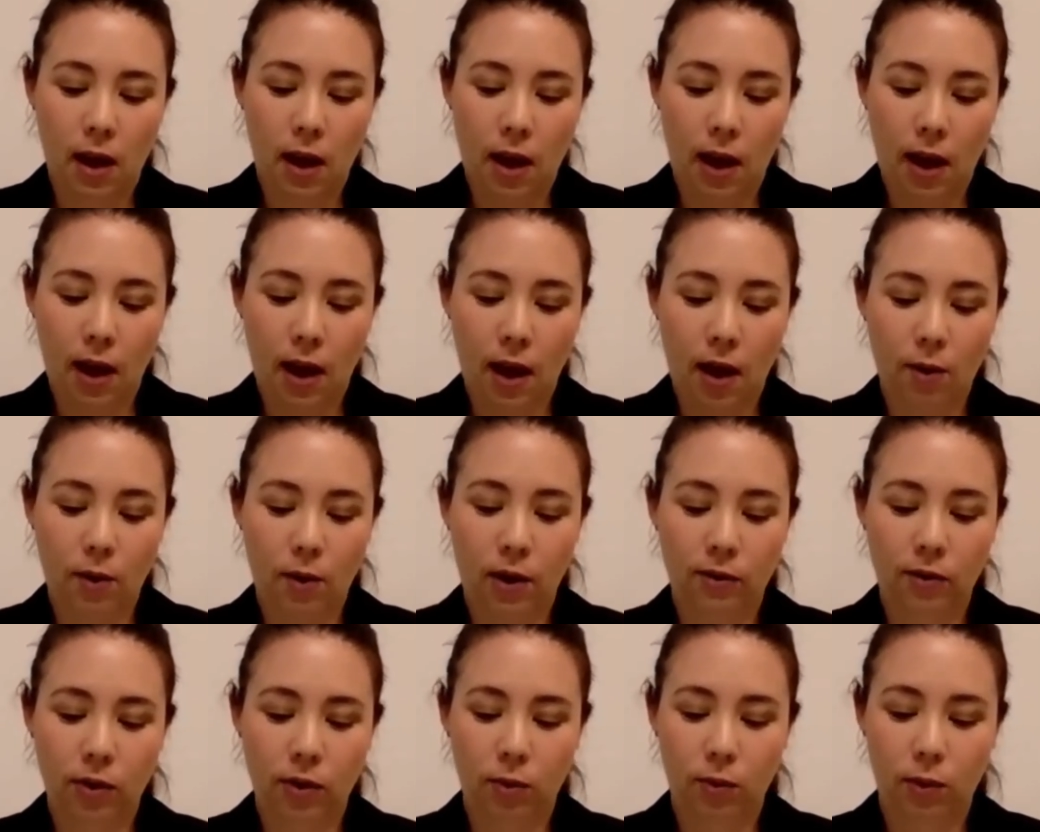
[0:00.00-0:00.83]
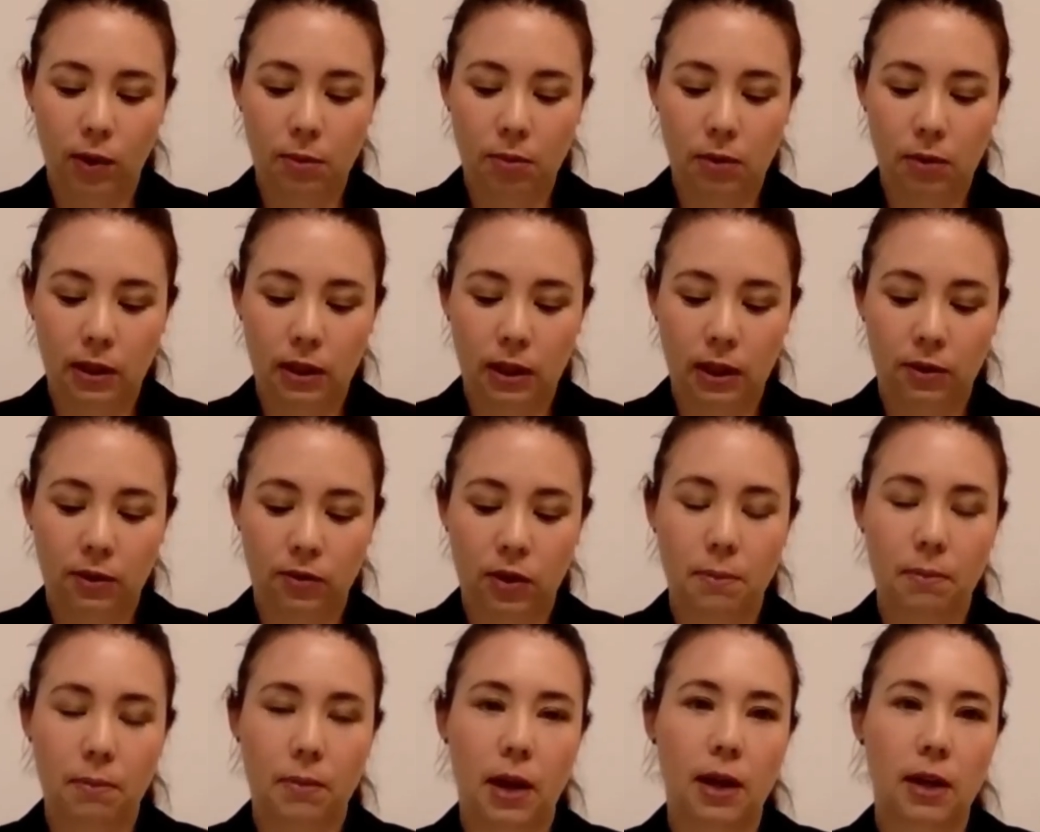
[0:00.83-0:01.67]
However, we believe
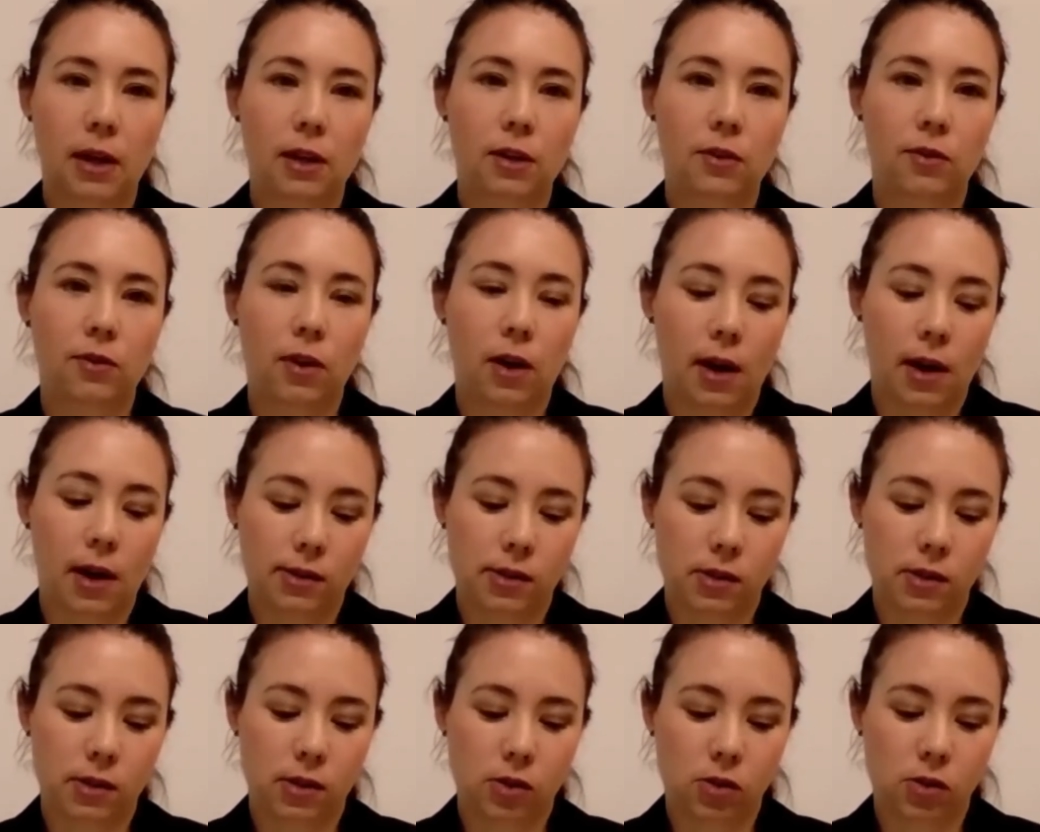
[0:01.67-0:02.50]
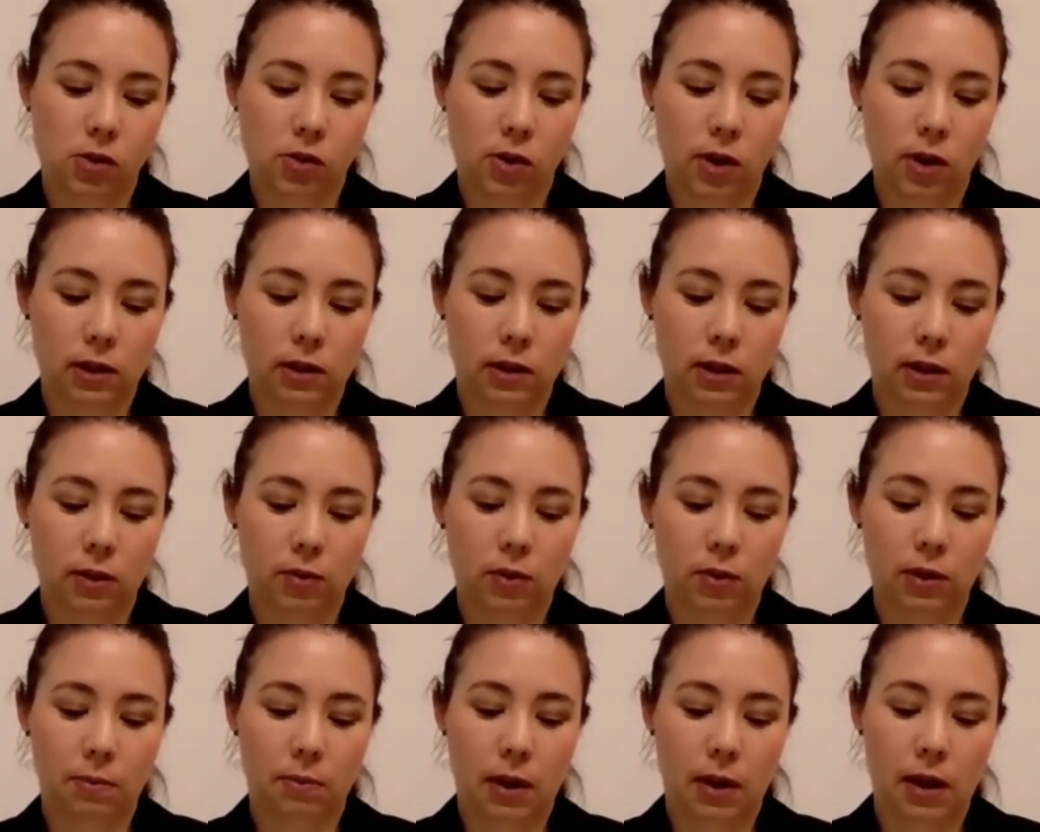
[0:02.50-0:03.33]
that many advisors are struggling
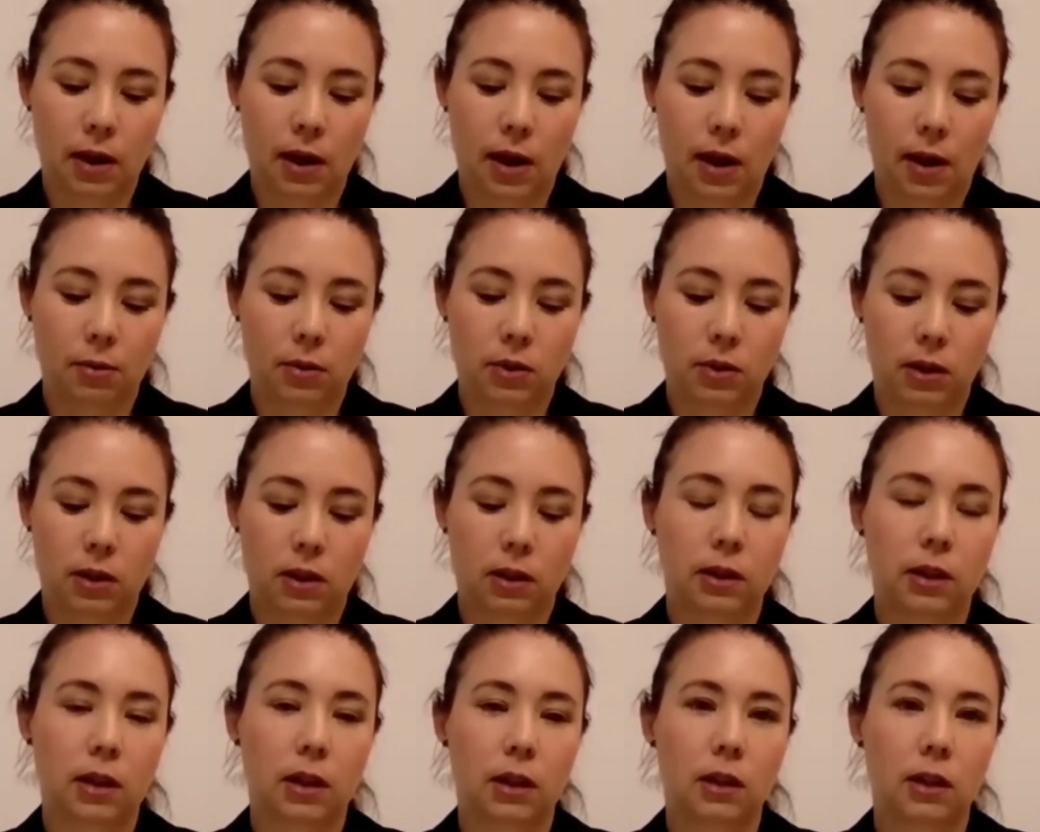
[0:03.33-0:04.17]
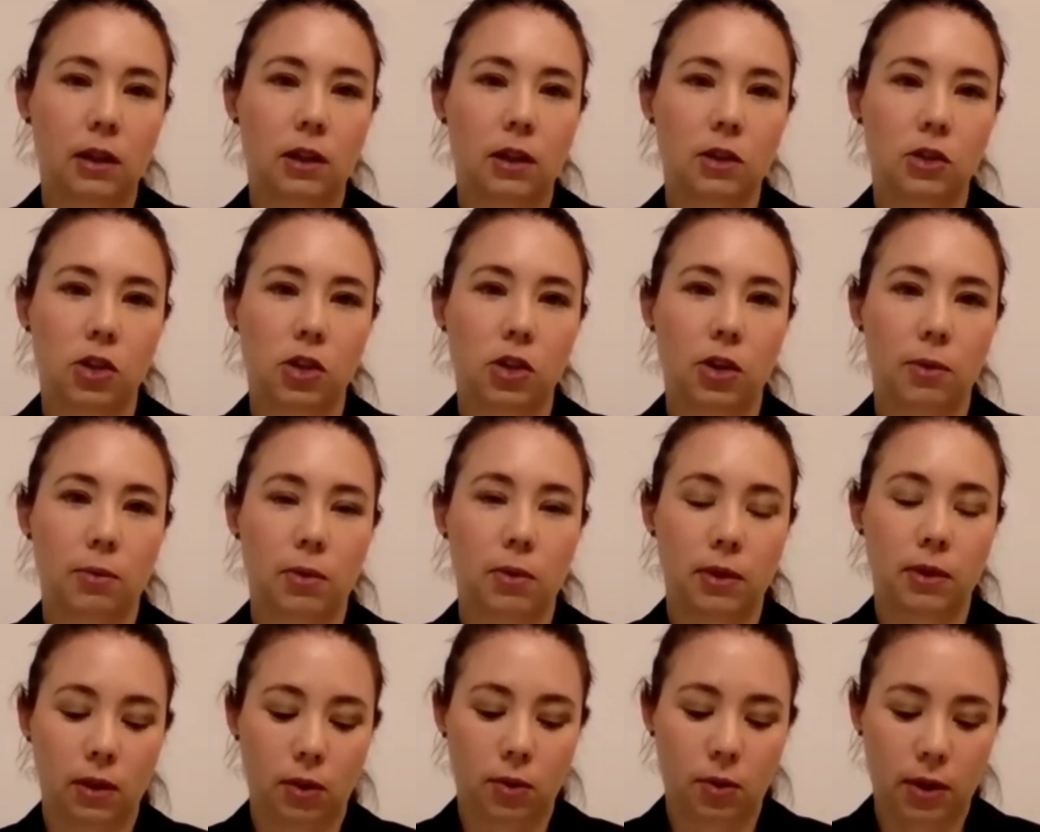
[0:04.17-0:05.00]
with being able to clearly
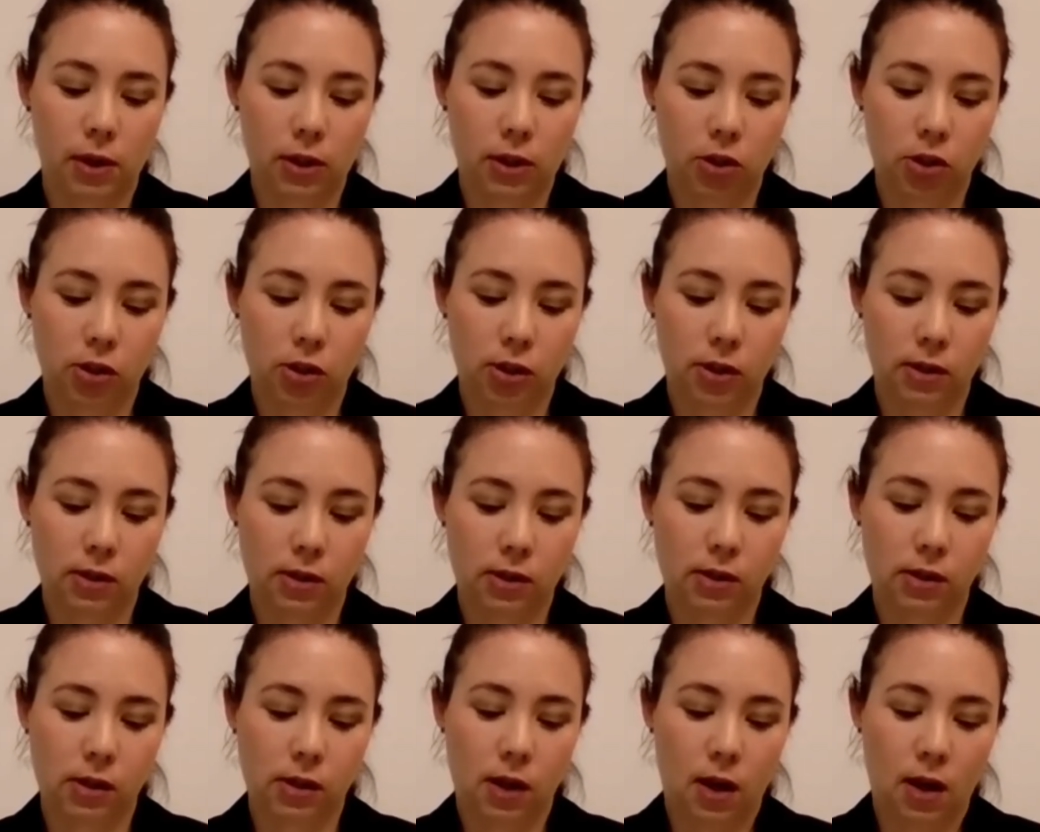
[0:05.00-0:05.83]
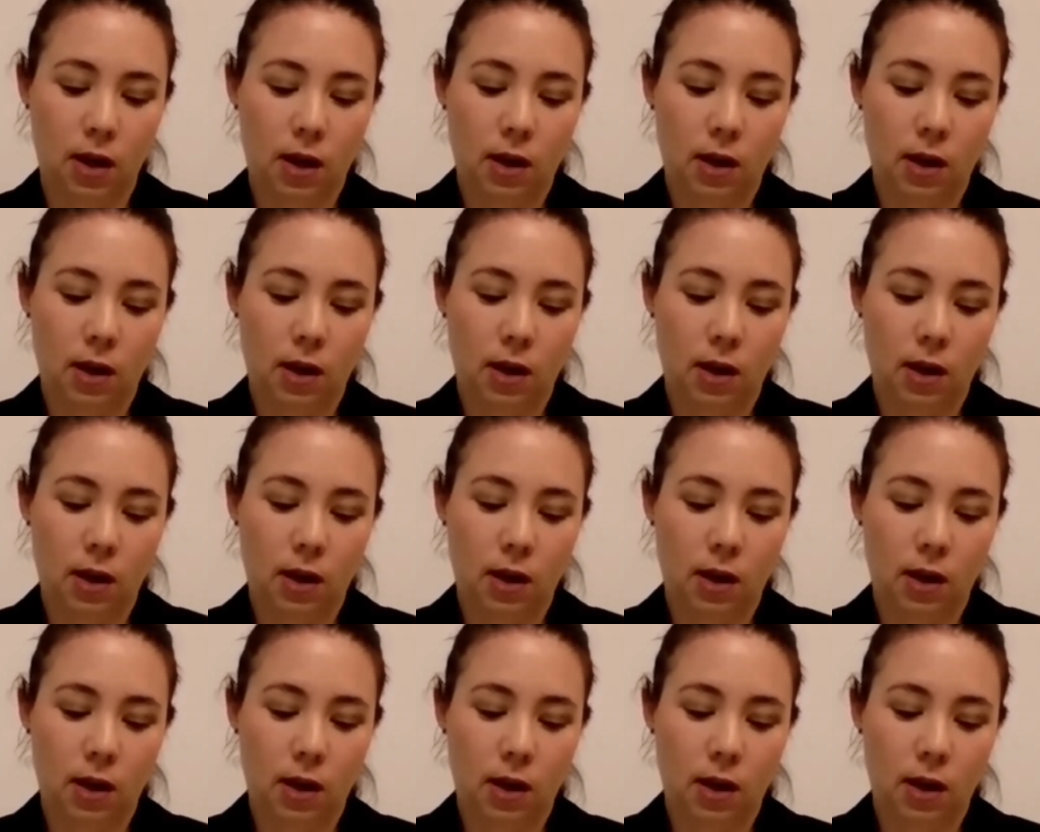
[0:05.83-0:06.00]
interpret the questions.